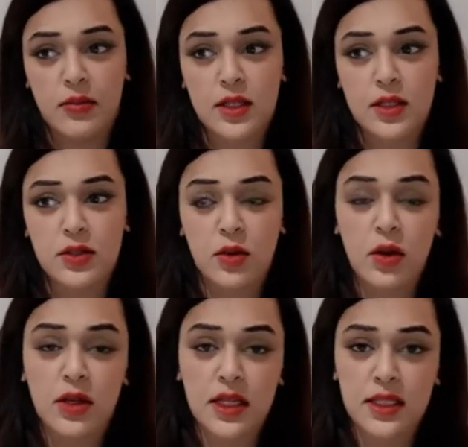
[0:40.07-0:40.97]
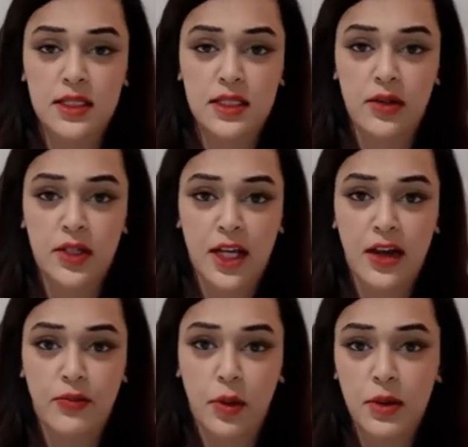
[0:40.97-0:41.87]
It's not necessary to
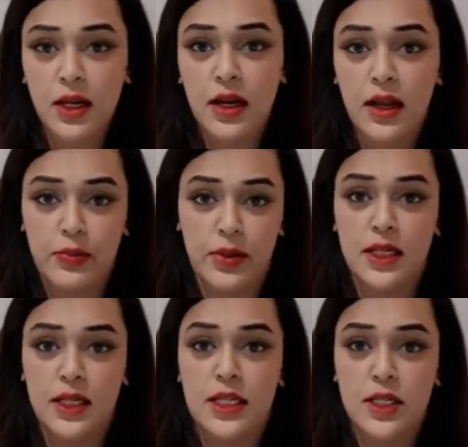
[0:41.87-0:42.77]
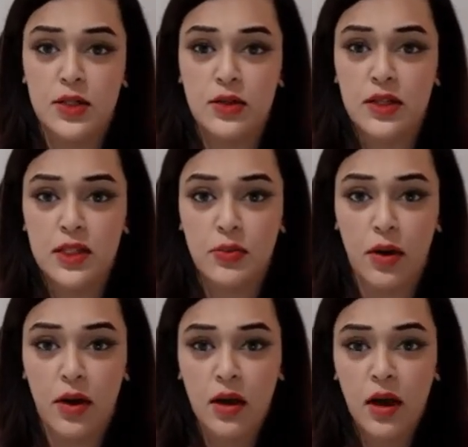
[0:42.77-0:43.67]
have public liability insurance,
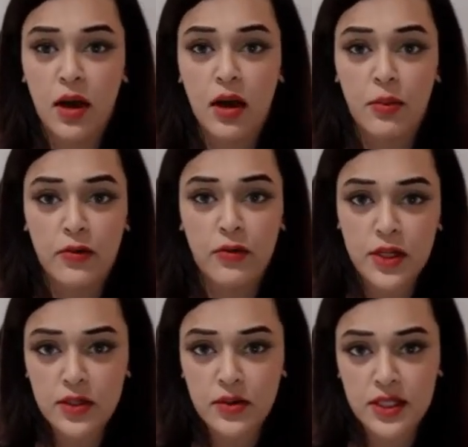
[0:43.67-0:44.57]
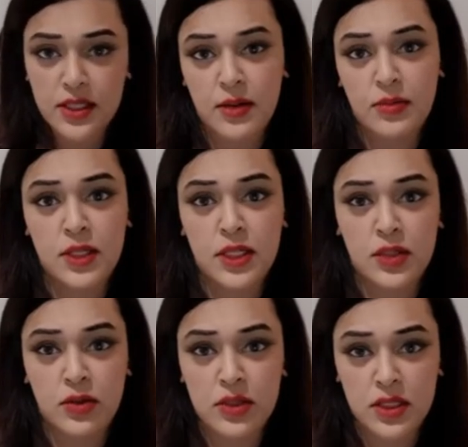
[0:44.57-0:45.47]
but professional indemnity
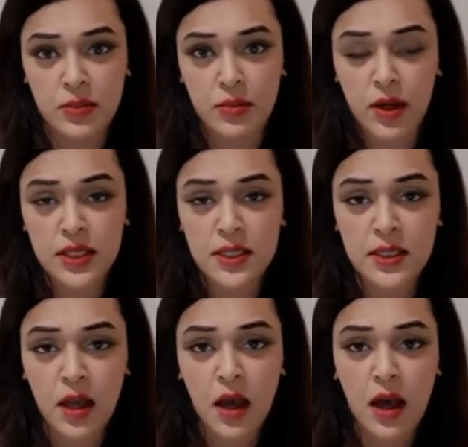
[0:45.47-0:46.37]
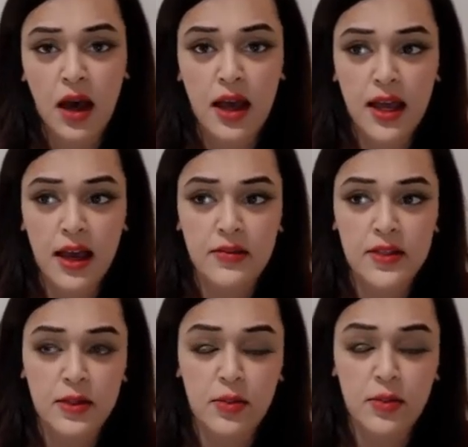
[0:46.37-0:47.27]
insurance is a must. I have
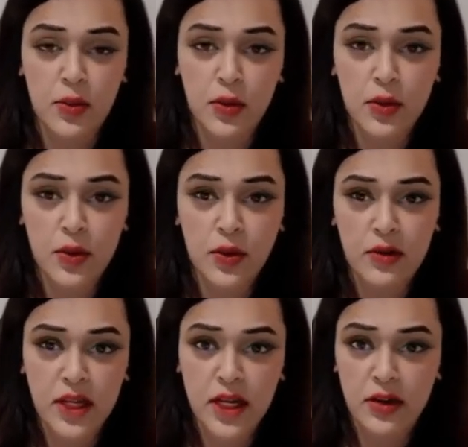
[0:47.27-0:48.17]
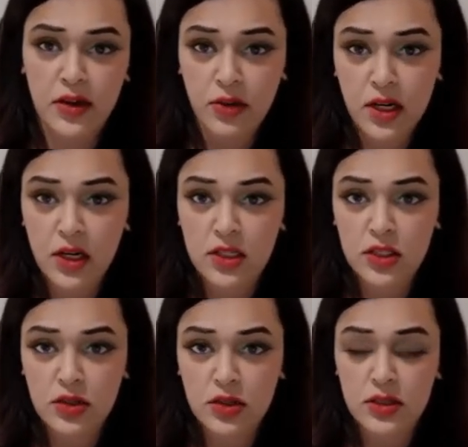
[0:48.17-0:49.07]
seen people who have taken
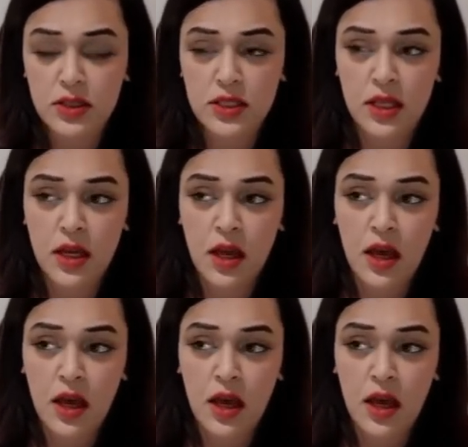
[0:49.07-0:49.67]
freelance insurance.